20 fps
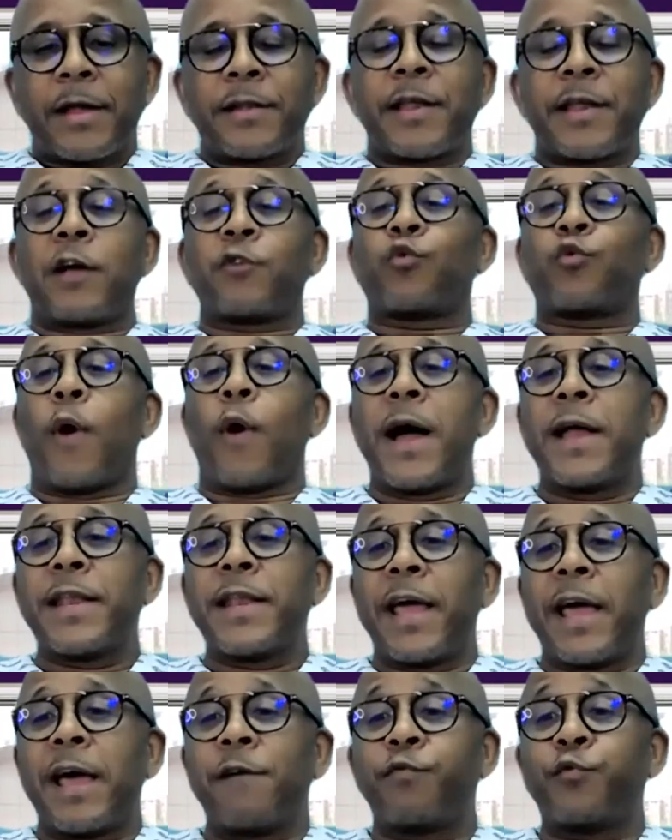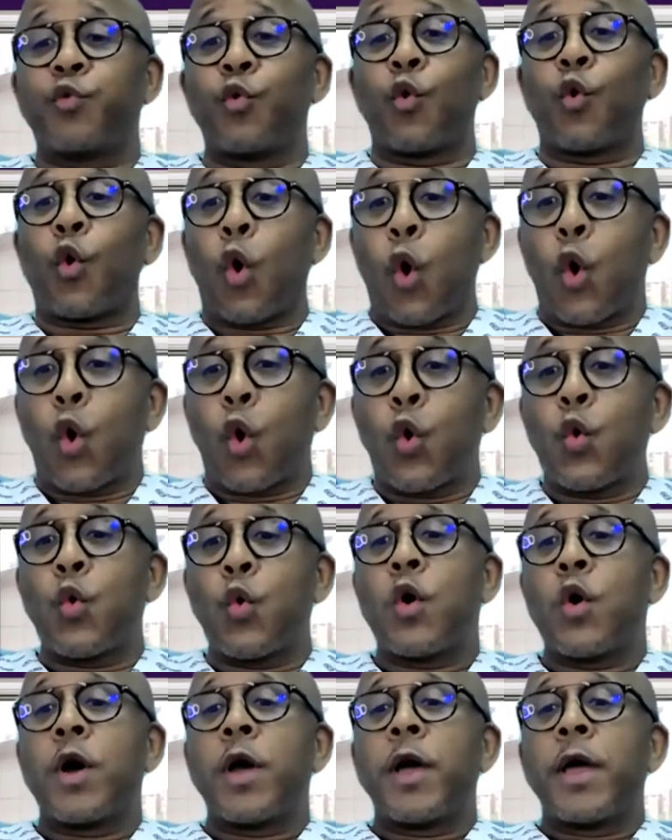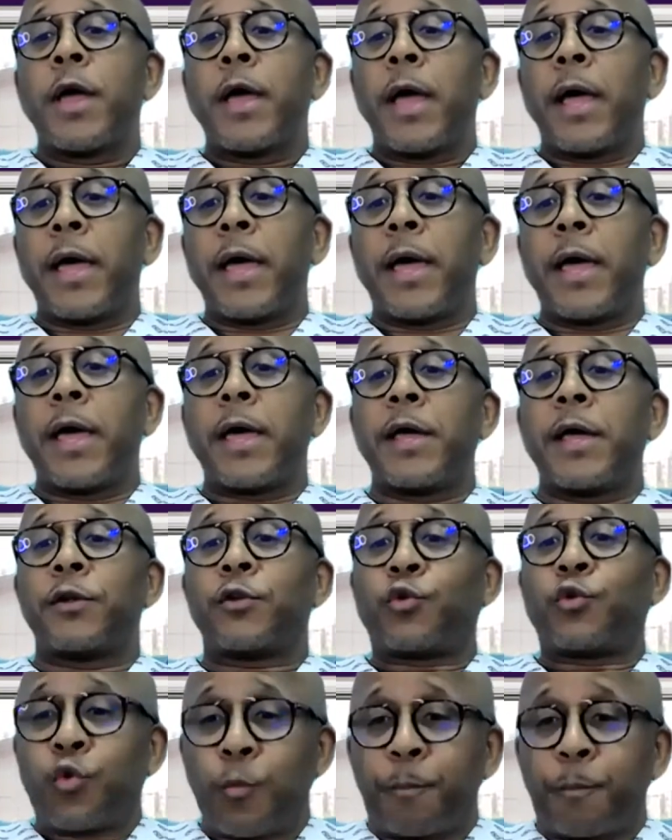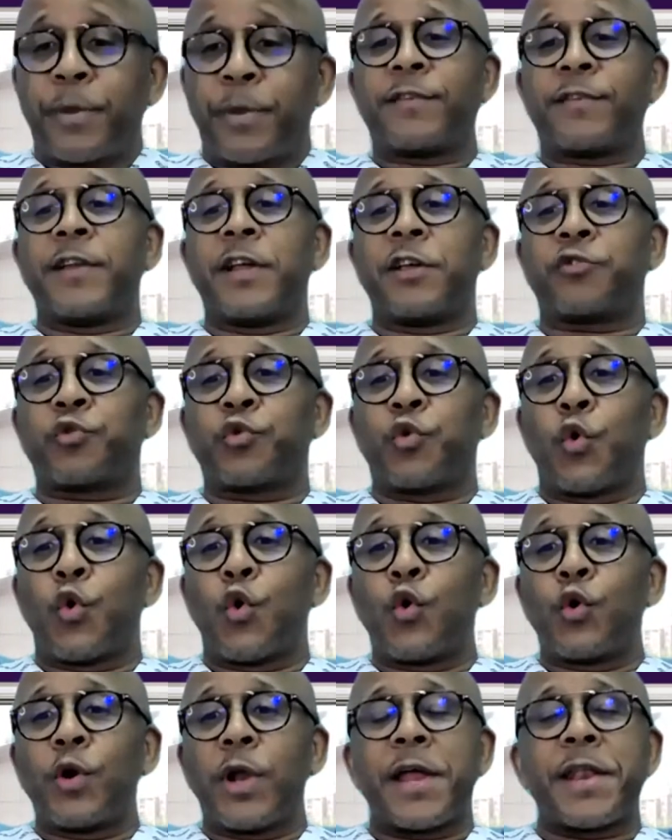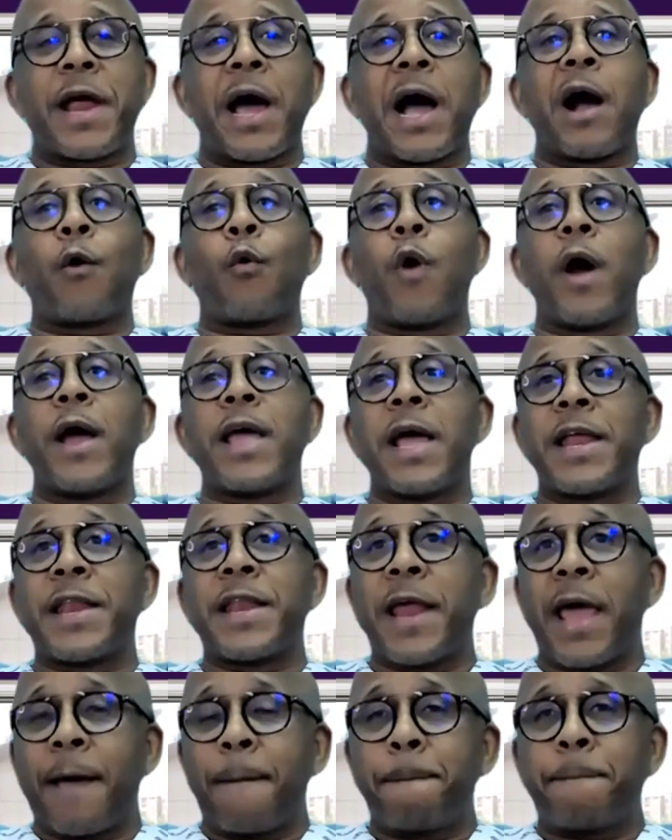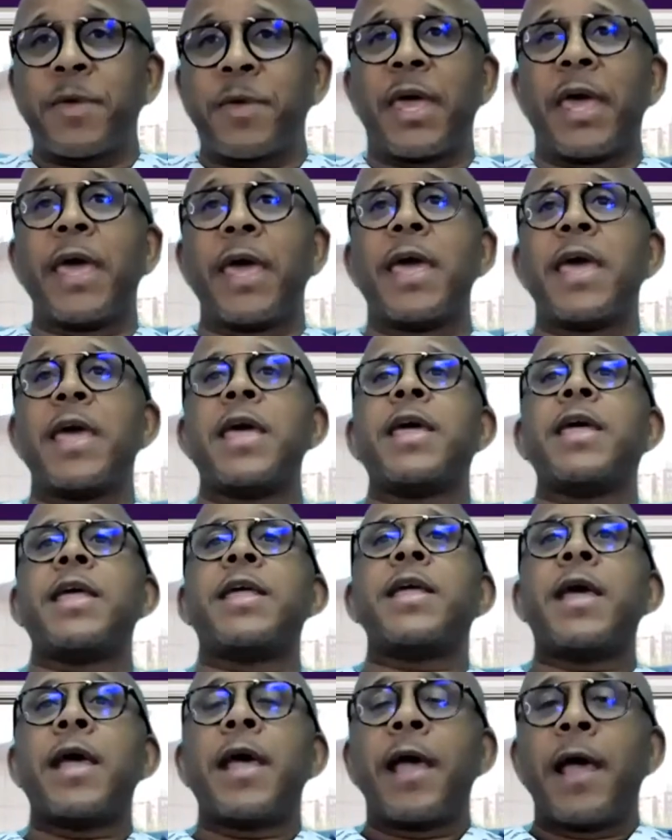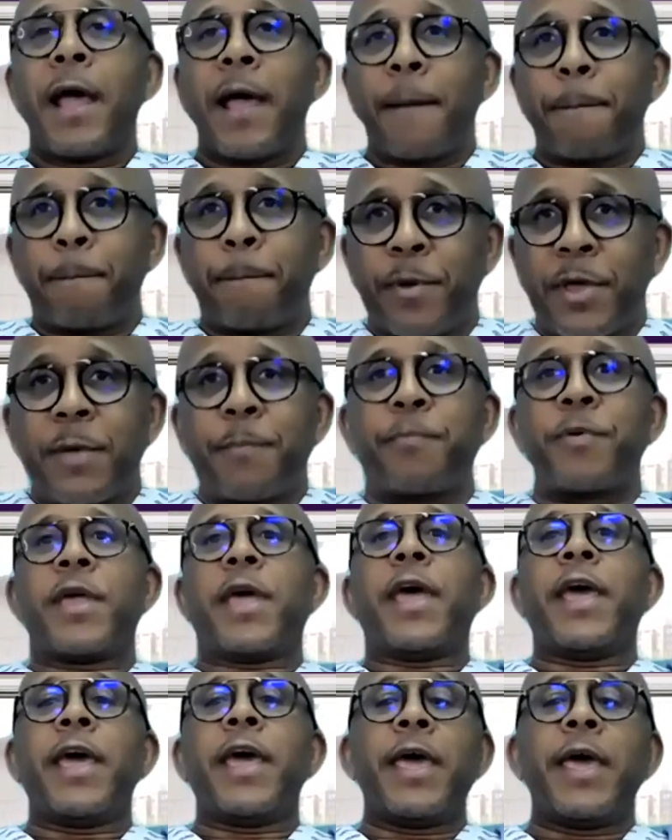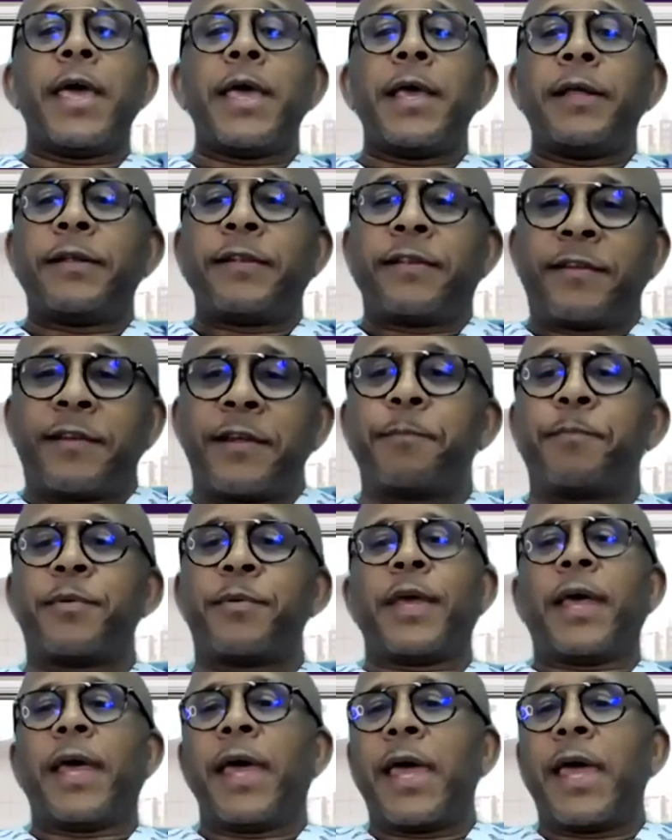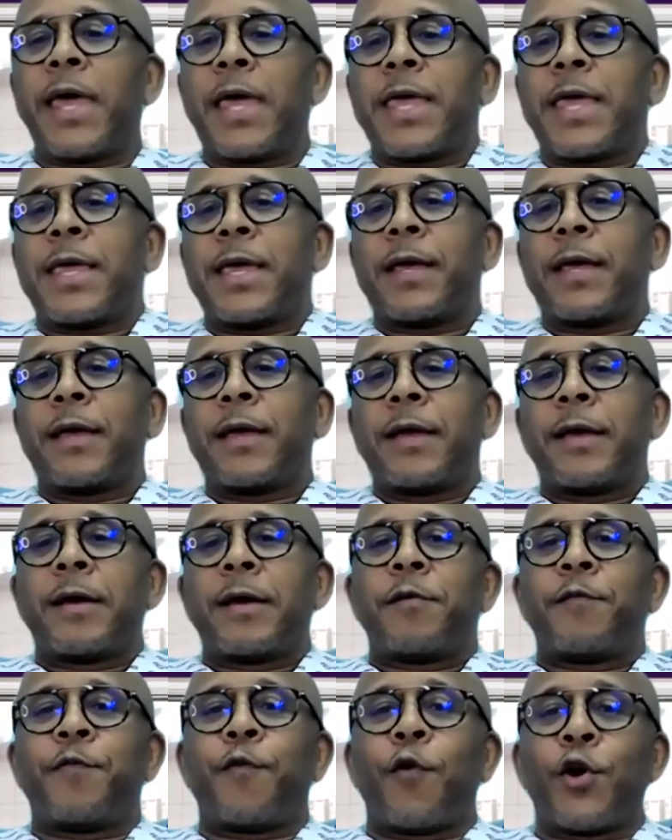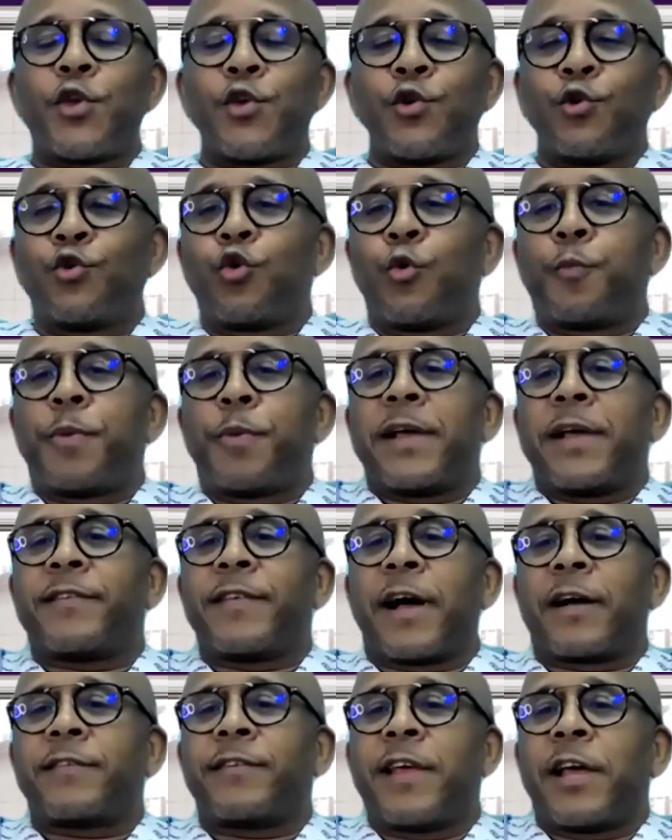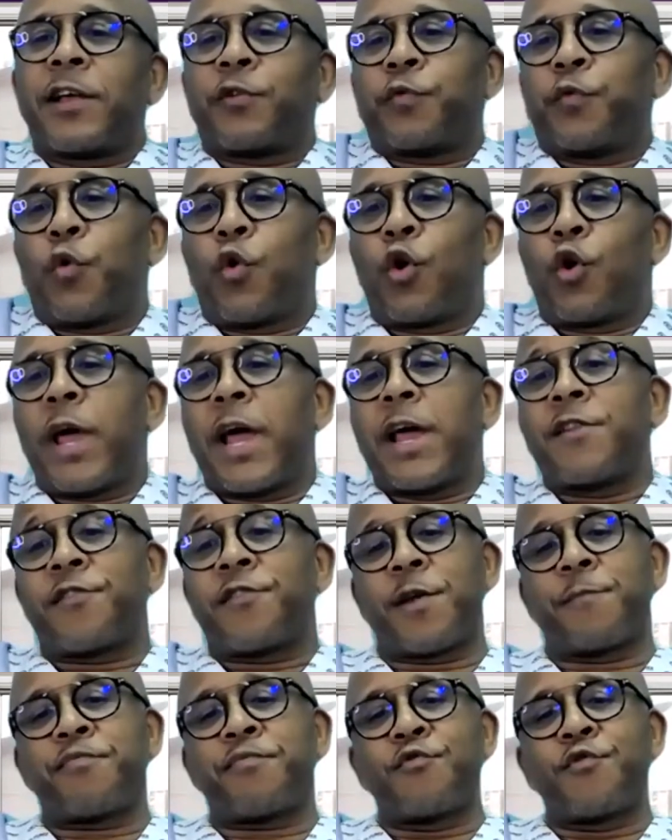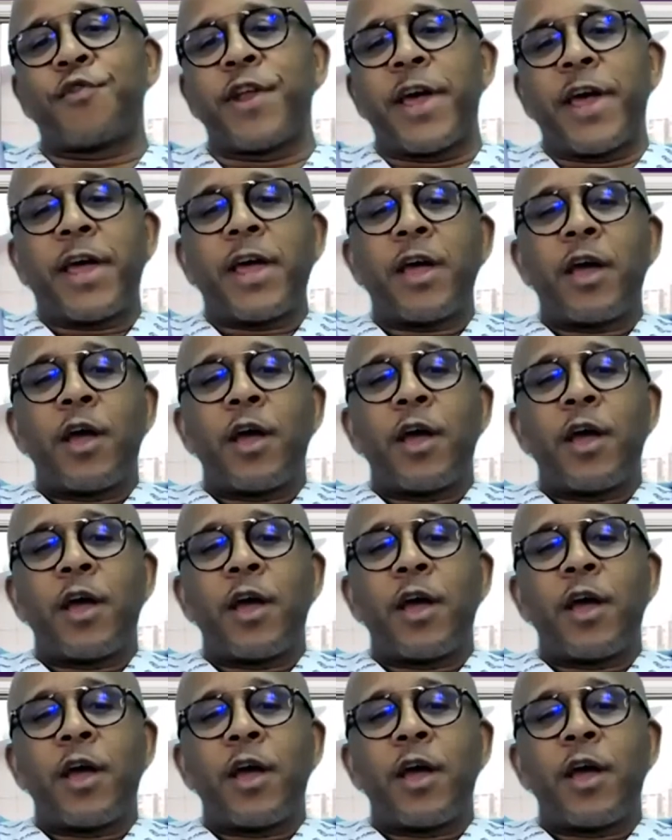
Does one have to go to business school and acquire an MBA, a BBA, DBA for you to be a successful entrepreneur?